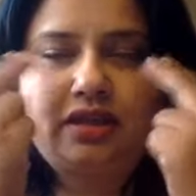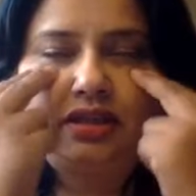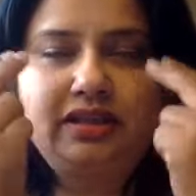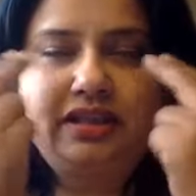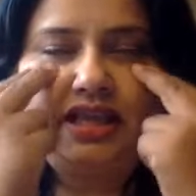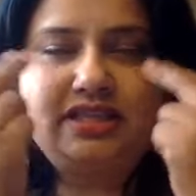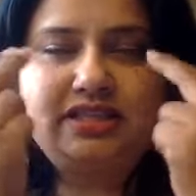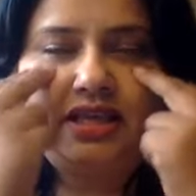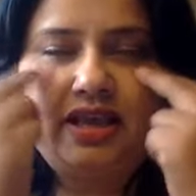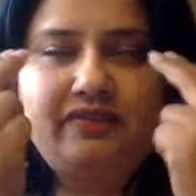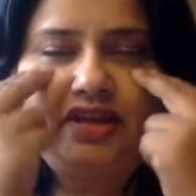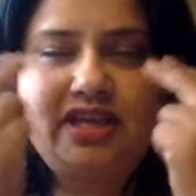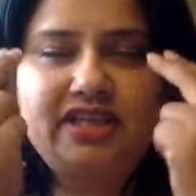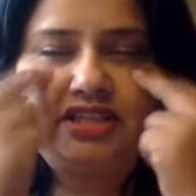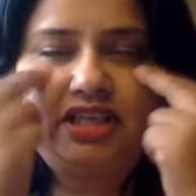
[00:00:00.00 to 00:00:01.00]
This
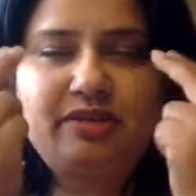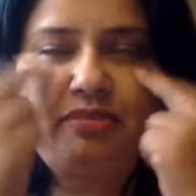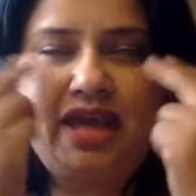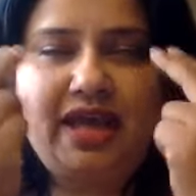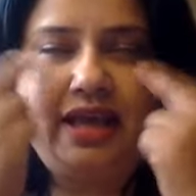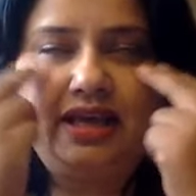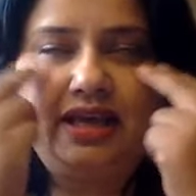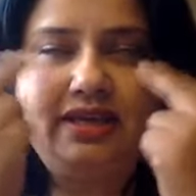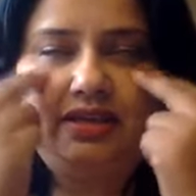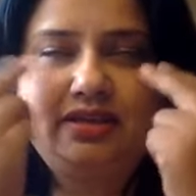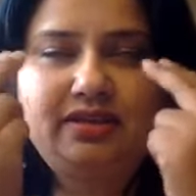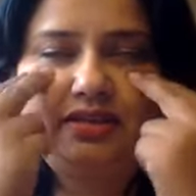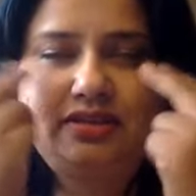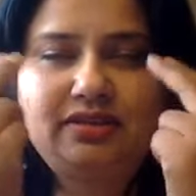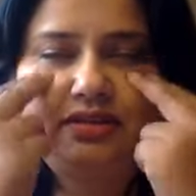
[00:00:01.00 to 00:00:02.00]
heaviness in my head.
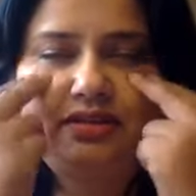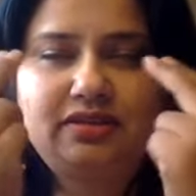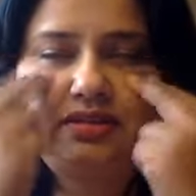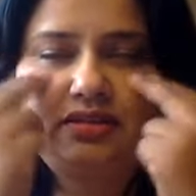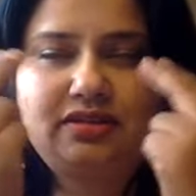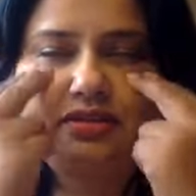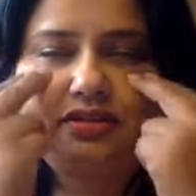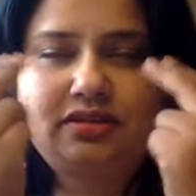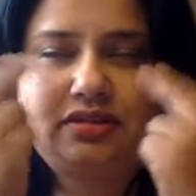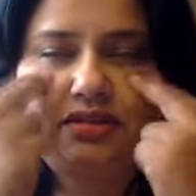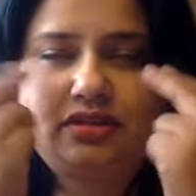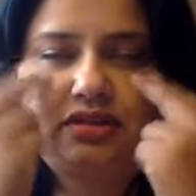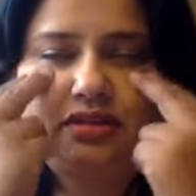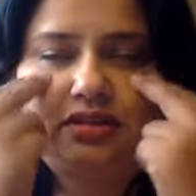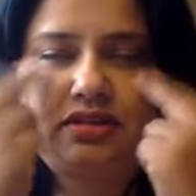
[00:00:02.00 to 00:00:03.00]
This
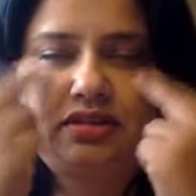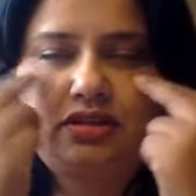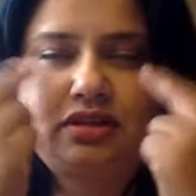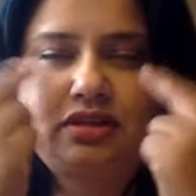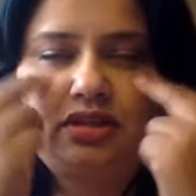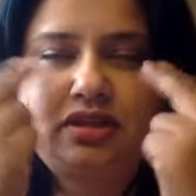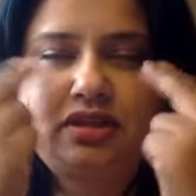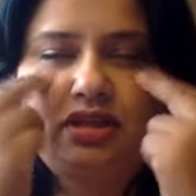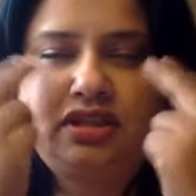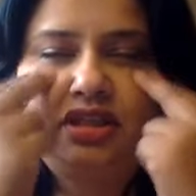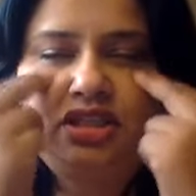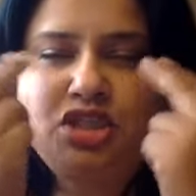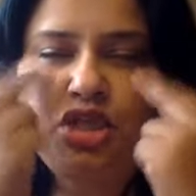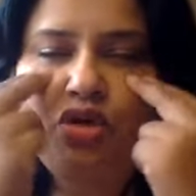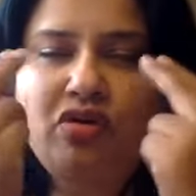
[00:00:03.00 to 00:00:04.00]

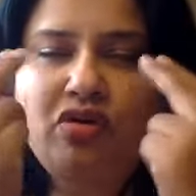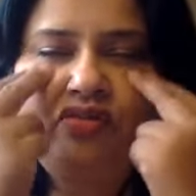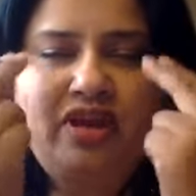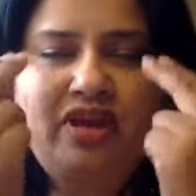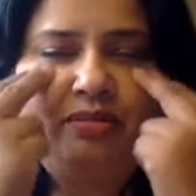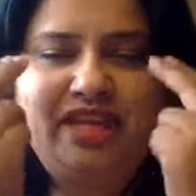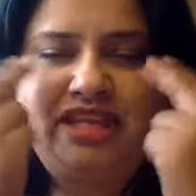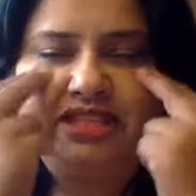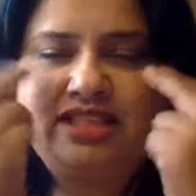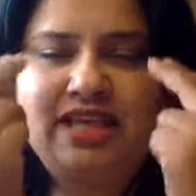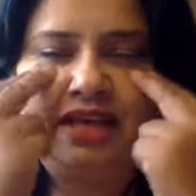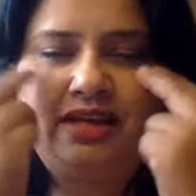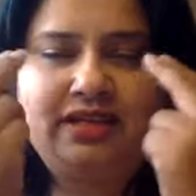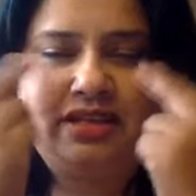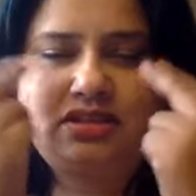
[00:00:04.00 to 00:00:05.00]
overwhelming
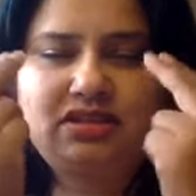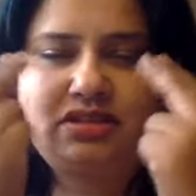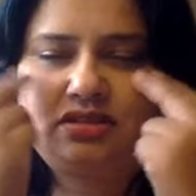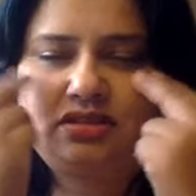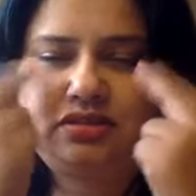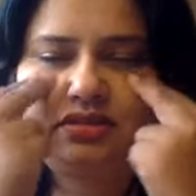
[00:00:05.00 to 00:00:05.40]
sadness.